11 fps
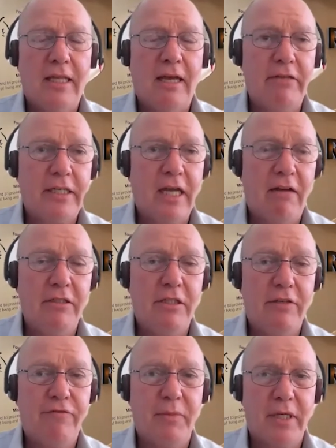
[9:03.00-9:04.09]
they're
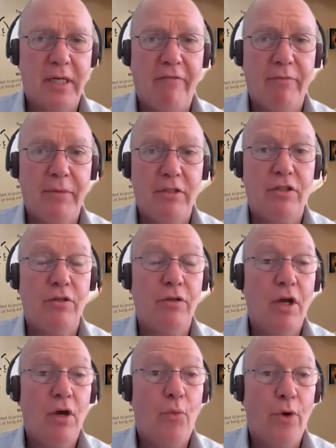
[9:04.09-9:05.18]
encouraging from the government to
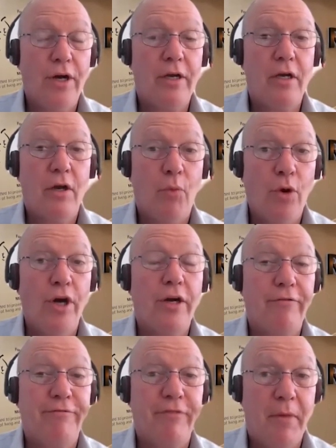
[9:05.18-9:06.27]
work
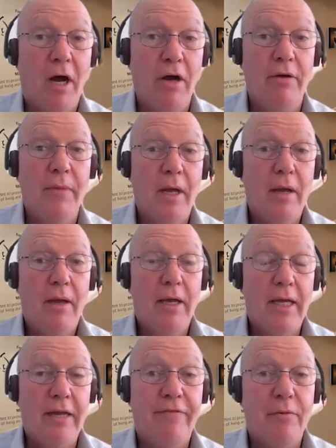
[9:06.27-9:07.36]
from home
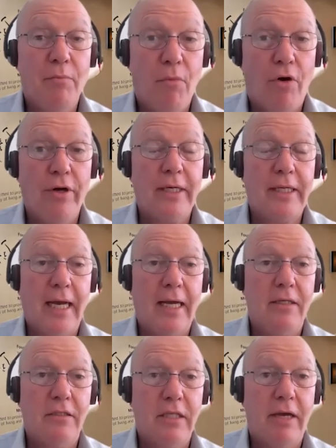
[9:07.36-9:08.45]
even more
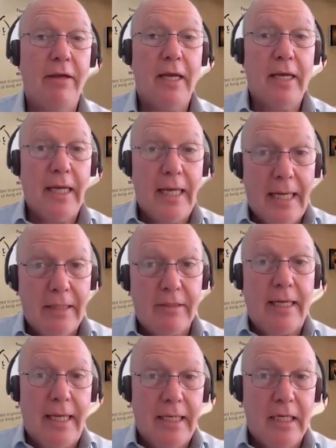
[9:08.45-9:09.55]
again. So it
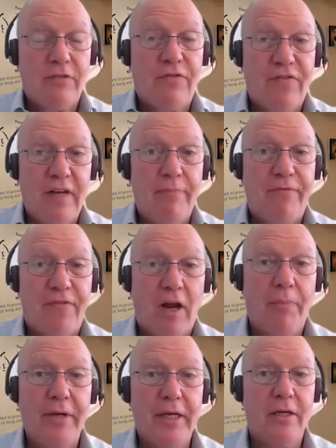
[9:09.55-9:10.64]
is
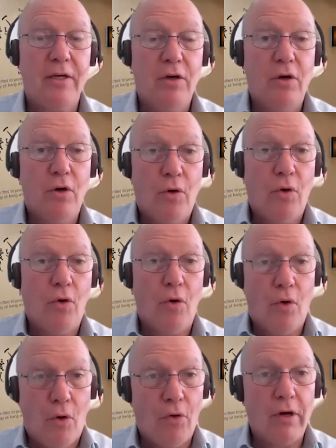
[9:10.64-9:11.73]
flip-flopping
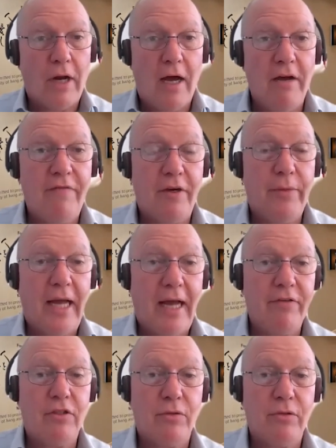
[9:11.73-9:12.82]
all over, and we're
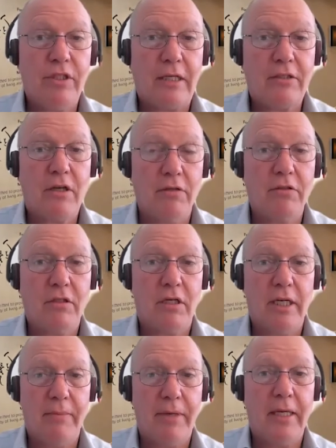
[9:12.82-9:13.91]
having to adjust
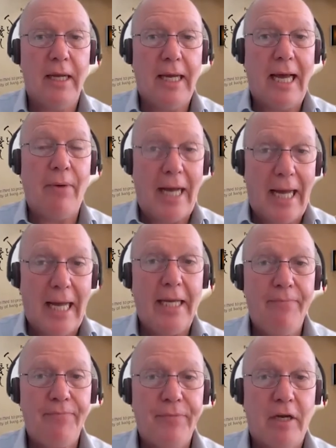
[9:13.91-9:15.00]
constantly. But our
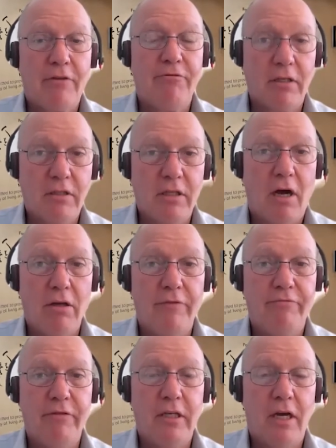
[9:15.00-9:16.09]
aim across the whole of
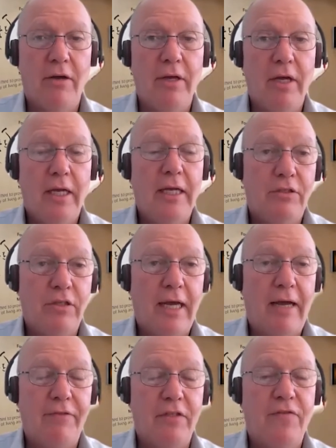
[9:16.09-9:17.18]
Ricoh is to
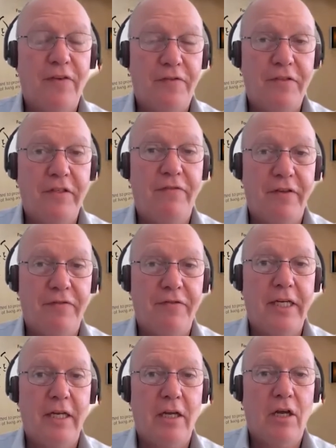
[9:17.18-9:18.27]
have this
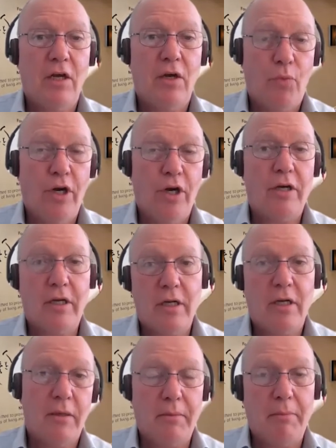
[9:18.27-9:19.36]
50-50 work
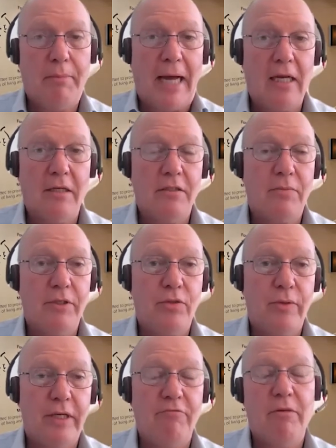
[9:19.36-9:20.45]
balance
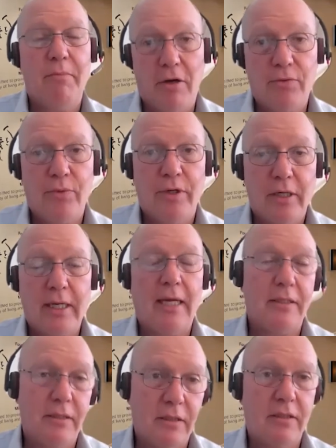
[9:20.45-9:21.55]
between remote work
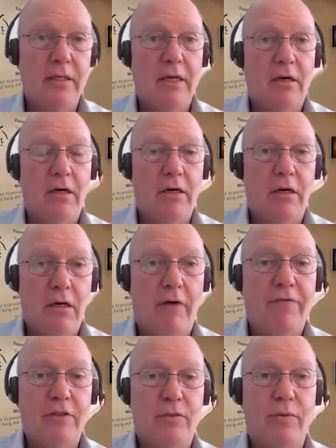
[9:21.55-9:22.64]
and
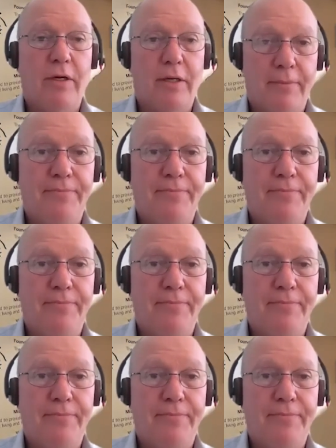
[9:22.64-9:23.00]
office work.